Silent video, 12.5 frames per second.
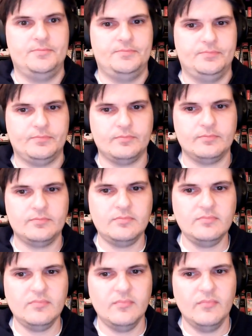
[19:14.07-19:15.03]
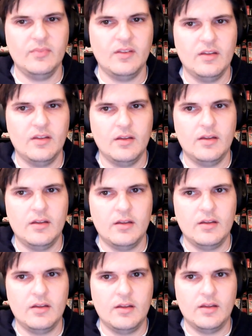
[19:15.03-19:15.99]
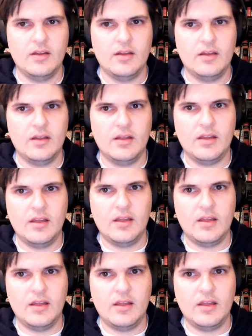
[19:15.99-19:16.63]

(no one is talking)